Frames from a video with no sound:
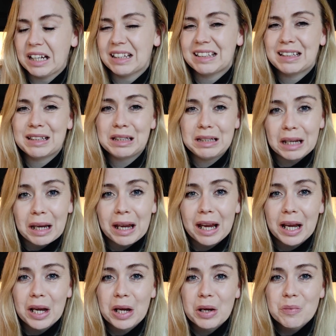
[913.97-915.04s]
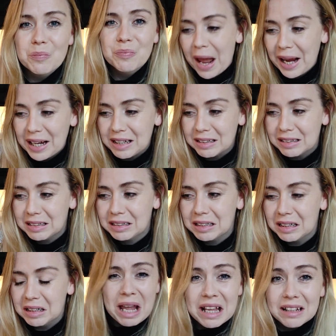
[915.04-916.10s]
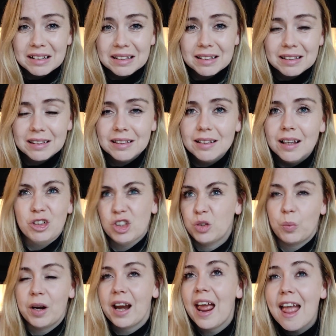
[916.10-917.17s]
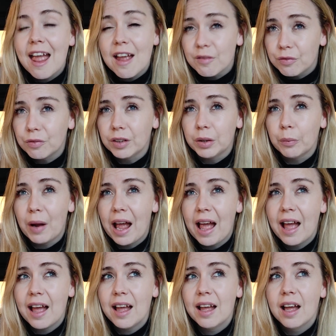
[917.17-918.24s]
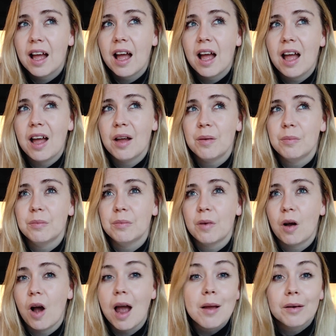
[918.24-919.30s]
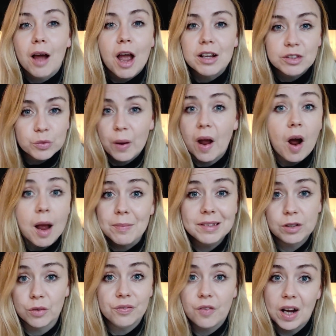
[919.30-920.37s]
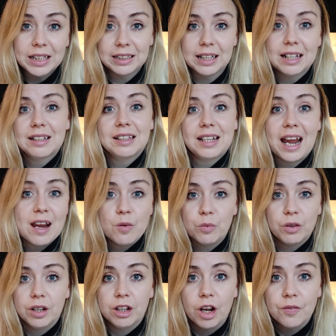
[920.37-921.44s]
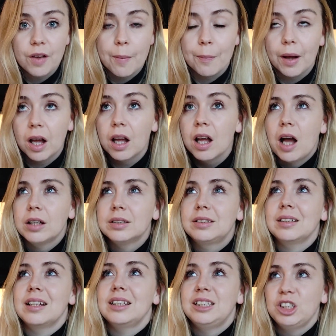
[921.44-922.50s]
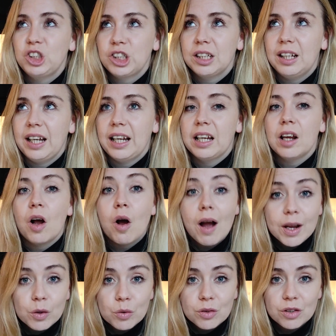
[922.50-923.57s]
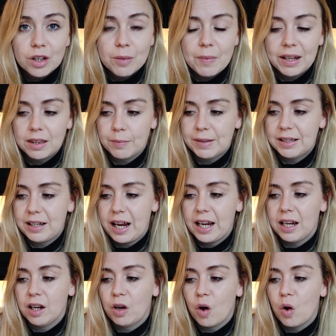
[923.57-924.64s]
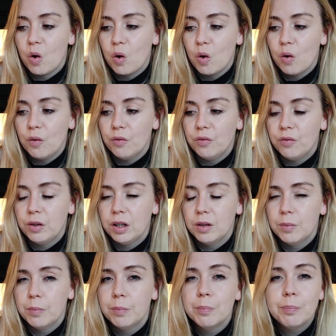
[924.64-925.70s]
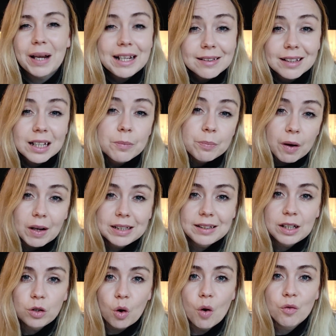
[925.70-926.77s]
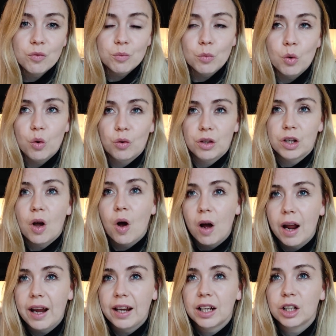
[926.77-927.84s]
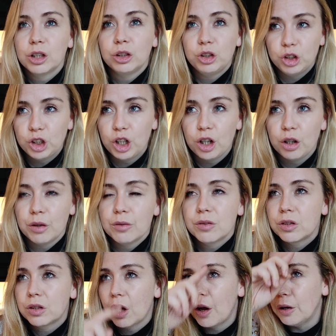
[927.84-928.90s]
sticky paint bits that just went everywhere. I swear I'm still finding it today and we're in November. But additionally, I also made the mistake of basically biting off more than I could chew. So